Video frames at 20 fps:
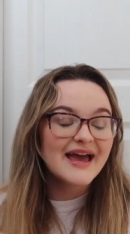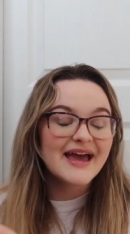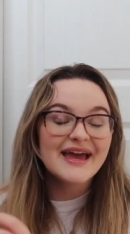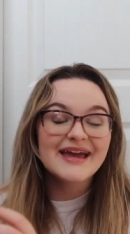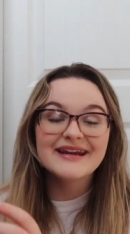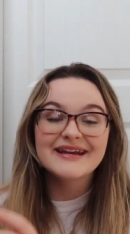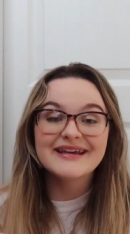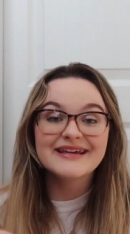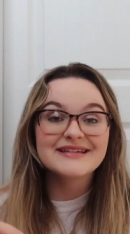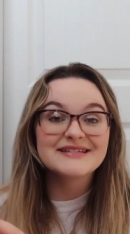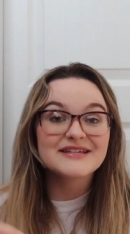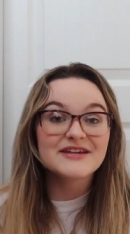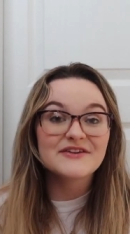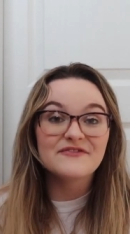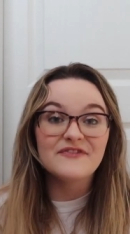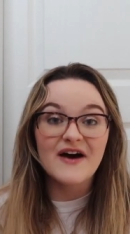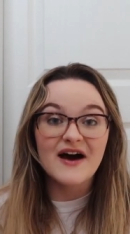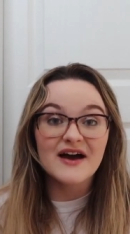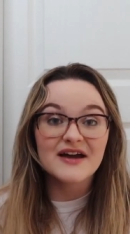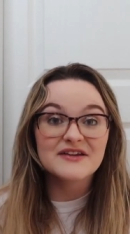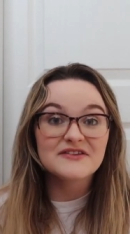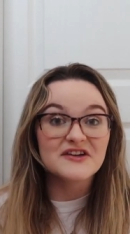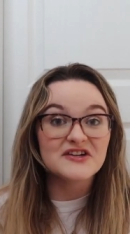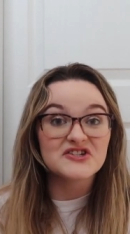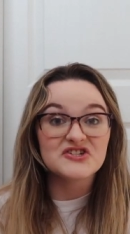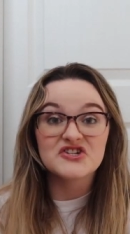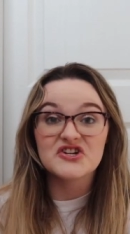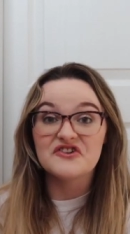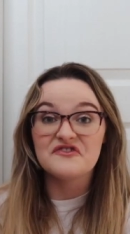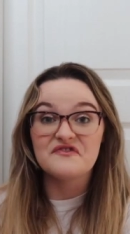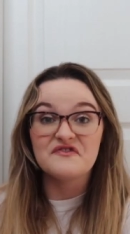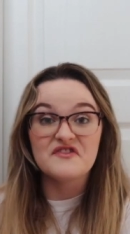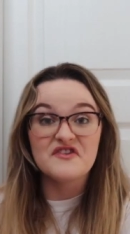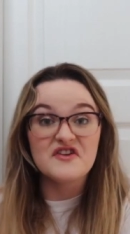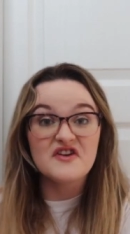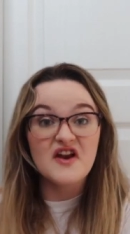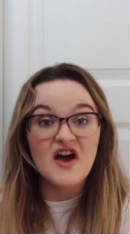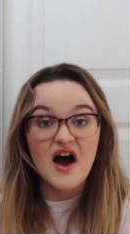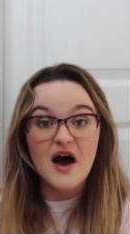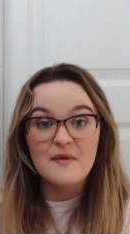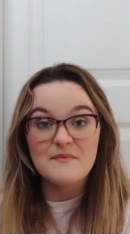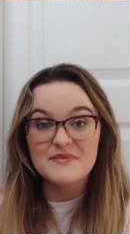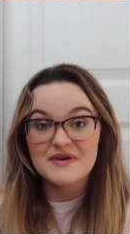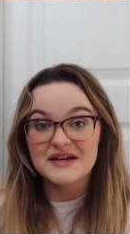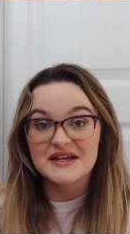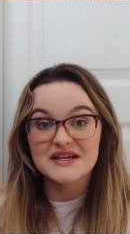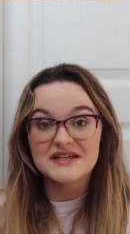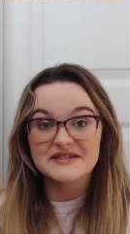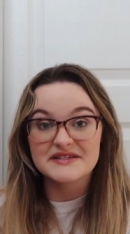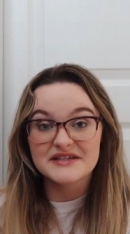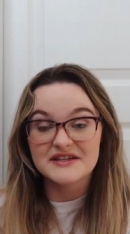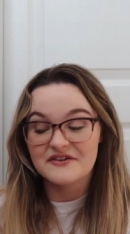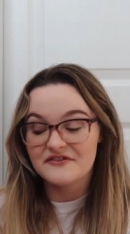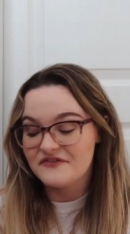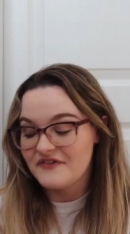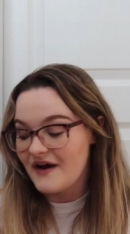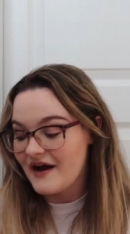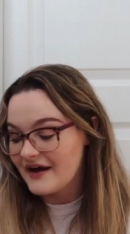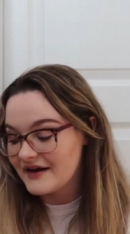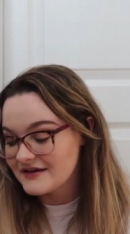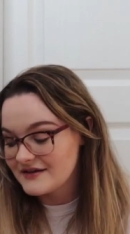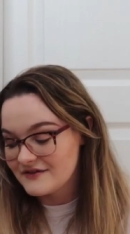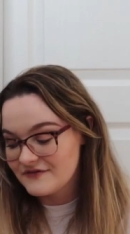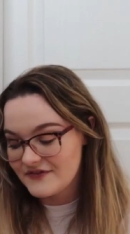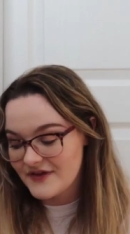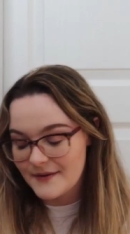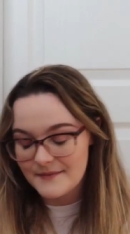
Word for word: an easy find that should have not been easy to find, if that